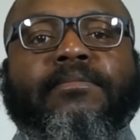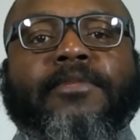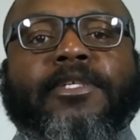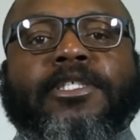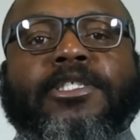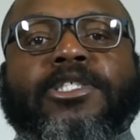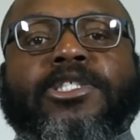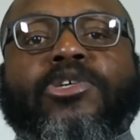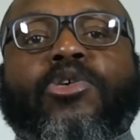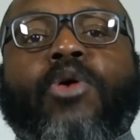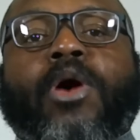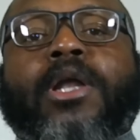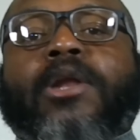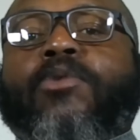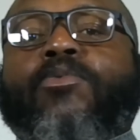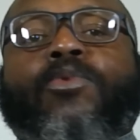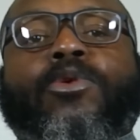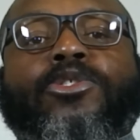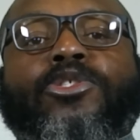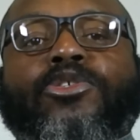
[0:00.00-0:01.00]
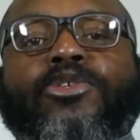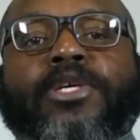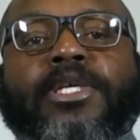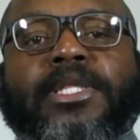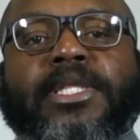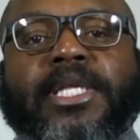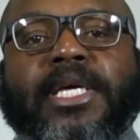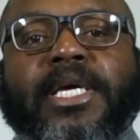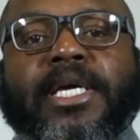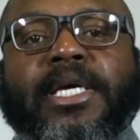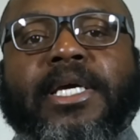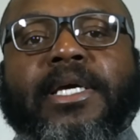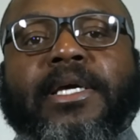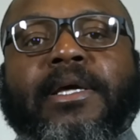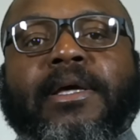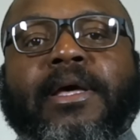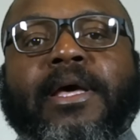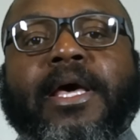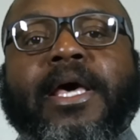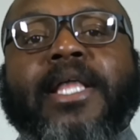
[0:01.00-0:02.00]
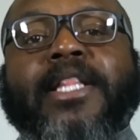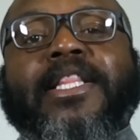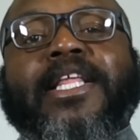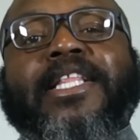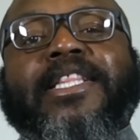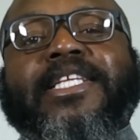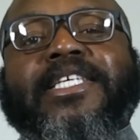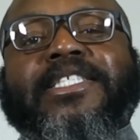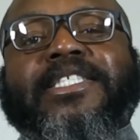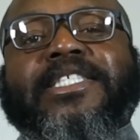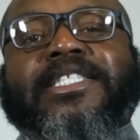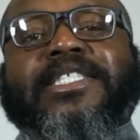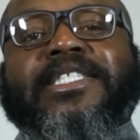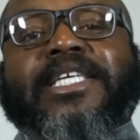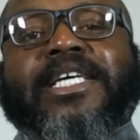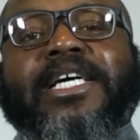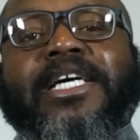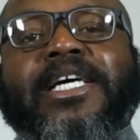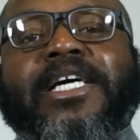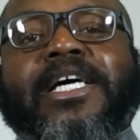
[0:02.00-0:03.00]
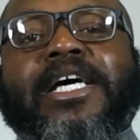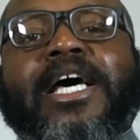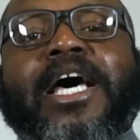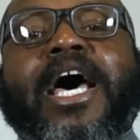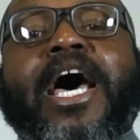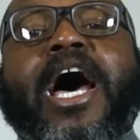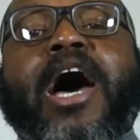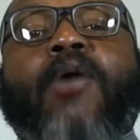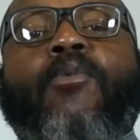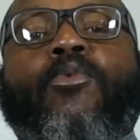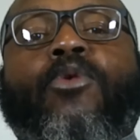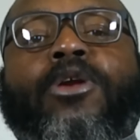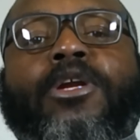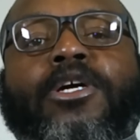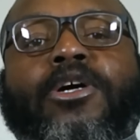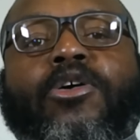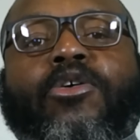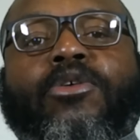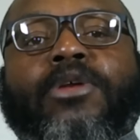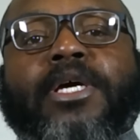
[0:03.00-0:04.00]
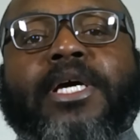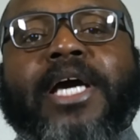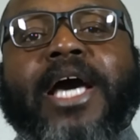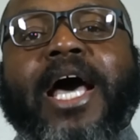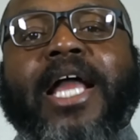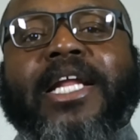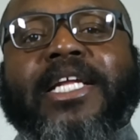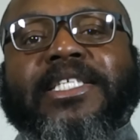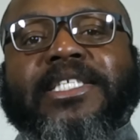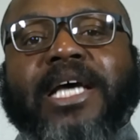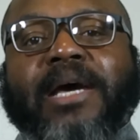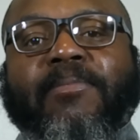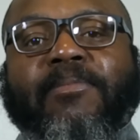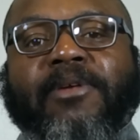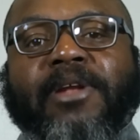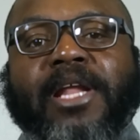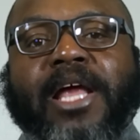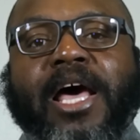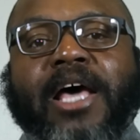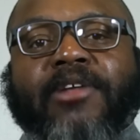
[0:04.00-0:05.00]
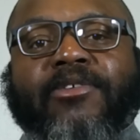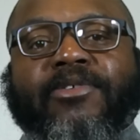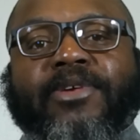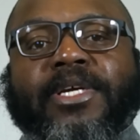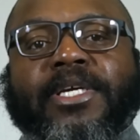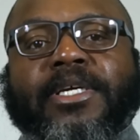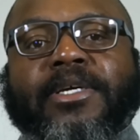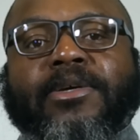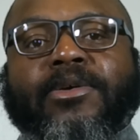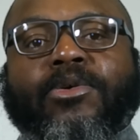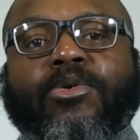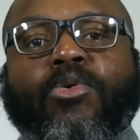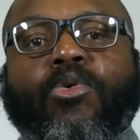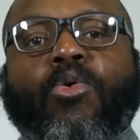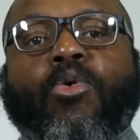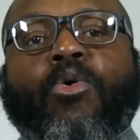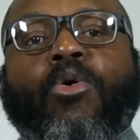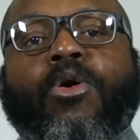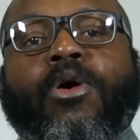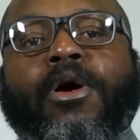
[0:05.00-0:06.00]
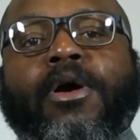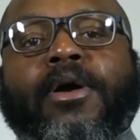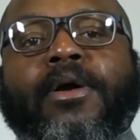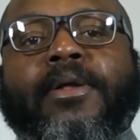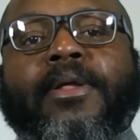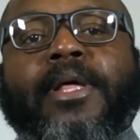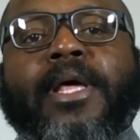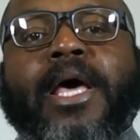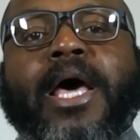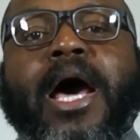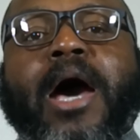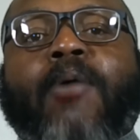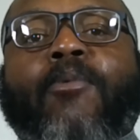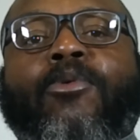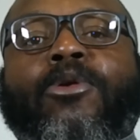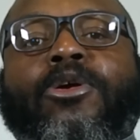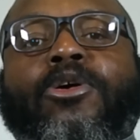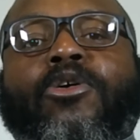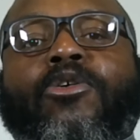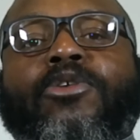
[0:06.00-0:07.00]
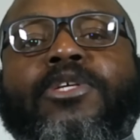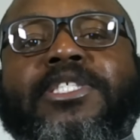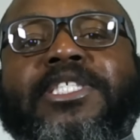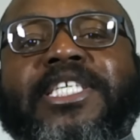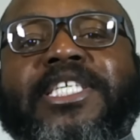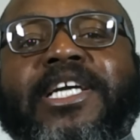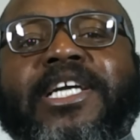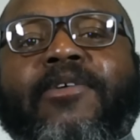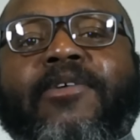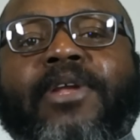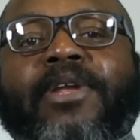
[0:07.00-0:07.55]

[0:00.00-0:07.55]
So I don't want you to think that this is a I want to go to Ghana type of lottery or I want to go to Sierra